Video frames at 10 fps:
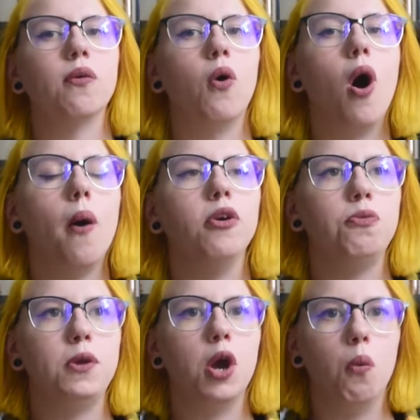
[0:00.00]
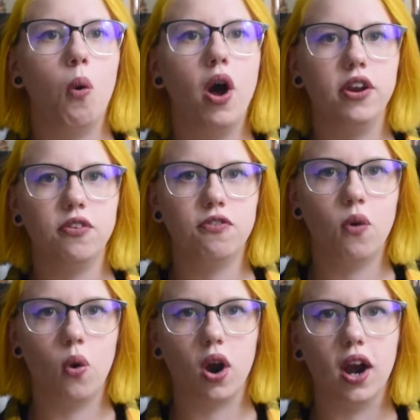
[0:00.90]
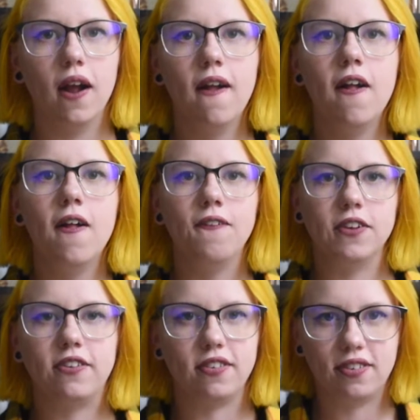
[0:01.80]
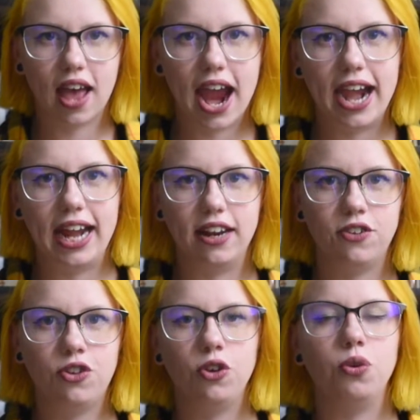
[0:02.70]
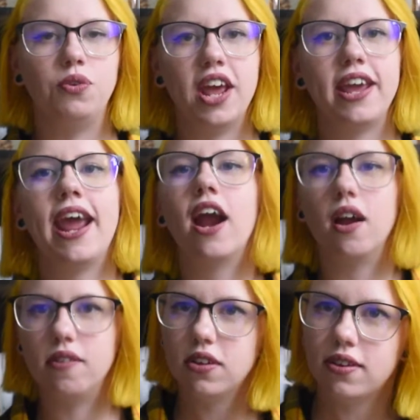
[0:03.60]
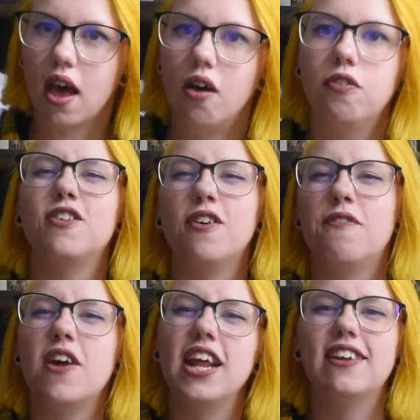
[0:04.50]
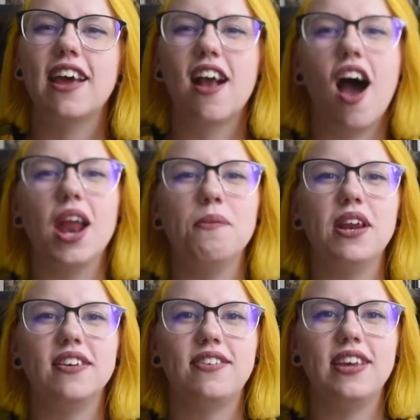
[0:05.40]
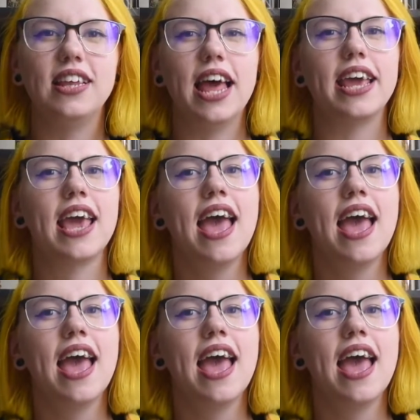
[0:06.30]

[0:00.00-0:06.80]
There will always be a want for the society to take care of itself. It's a funny dichotomy to see like